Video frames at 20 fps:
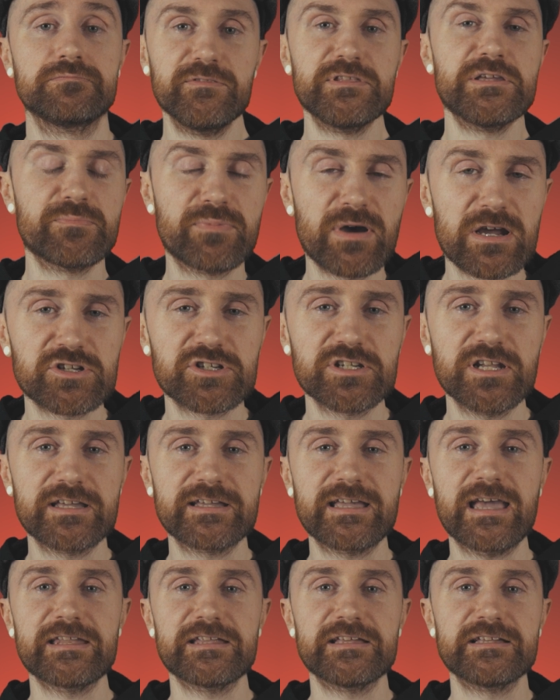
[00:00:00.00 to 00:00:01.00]
The impression I
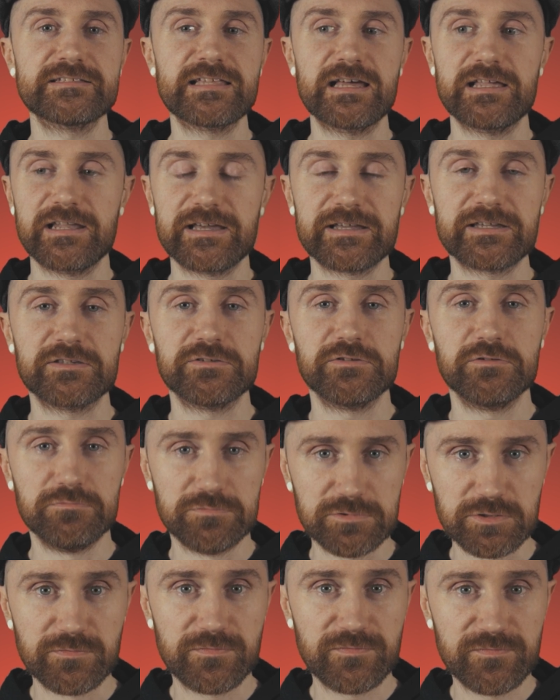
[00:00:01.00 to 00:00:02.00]
get is that like you,
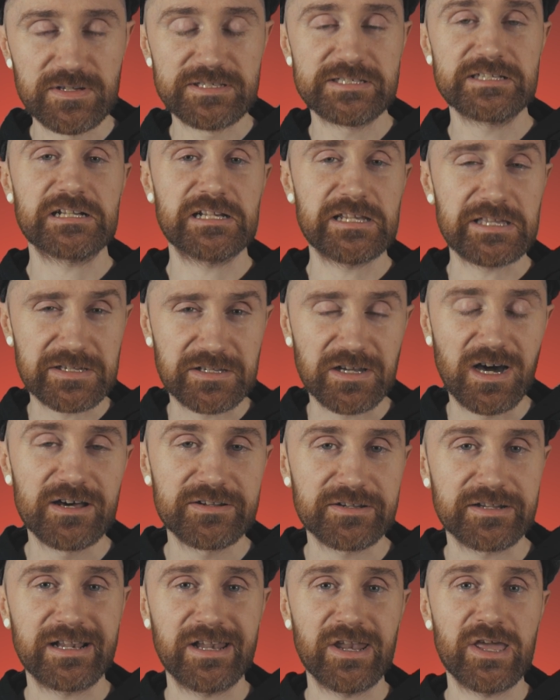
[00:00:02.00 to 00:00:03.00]
you physically
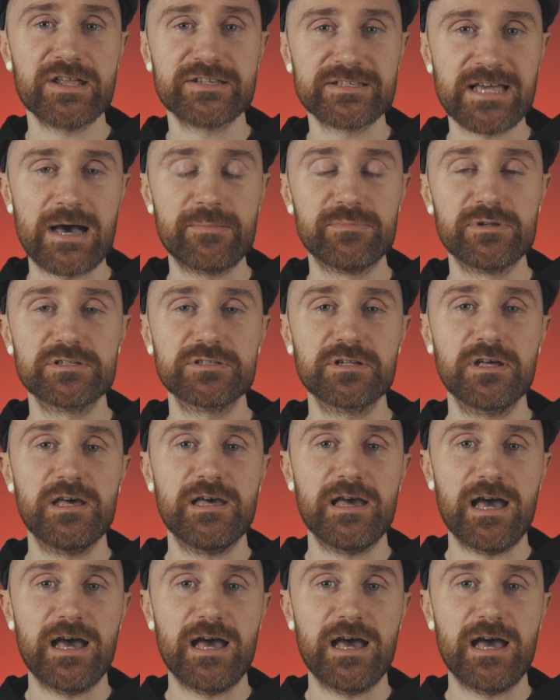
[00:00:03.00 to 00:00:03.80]
got a clay tablet